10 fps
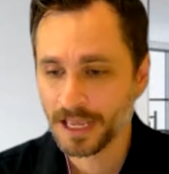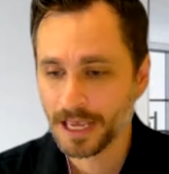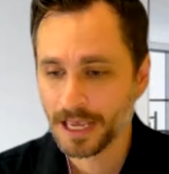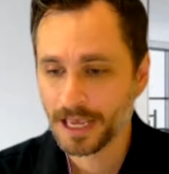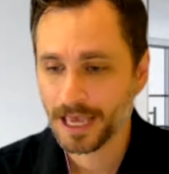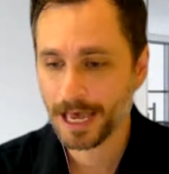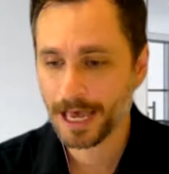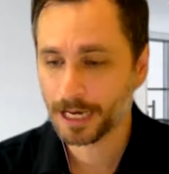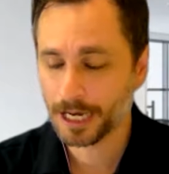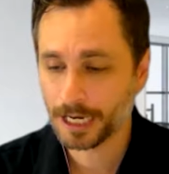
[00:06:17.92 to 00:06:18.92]
And
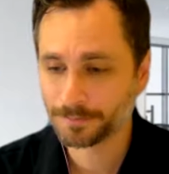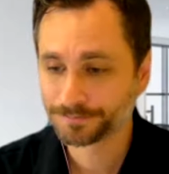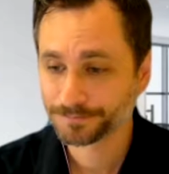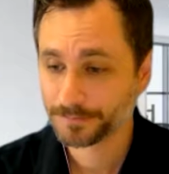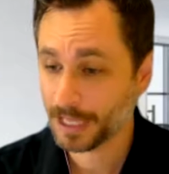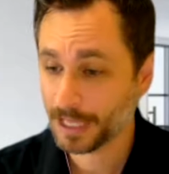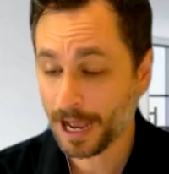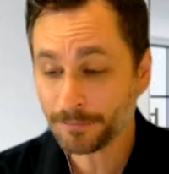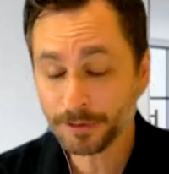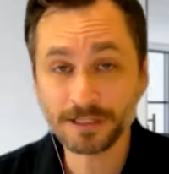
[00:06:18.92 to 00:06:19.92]

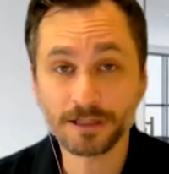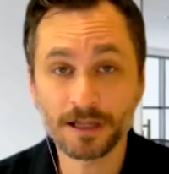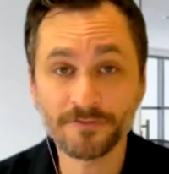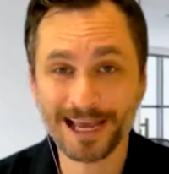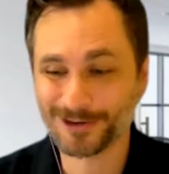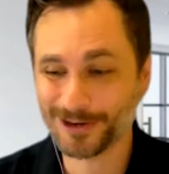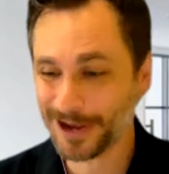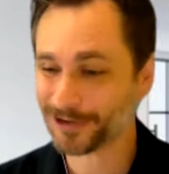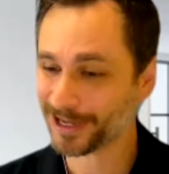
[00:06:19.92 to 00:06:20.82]
I really love that graphic.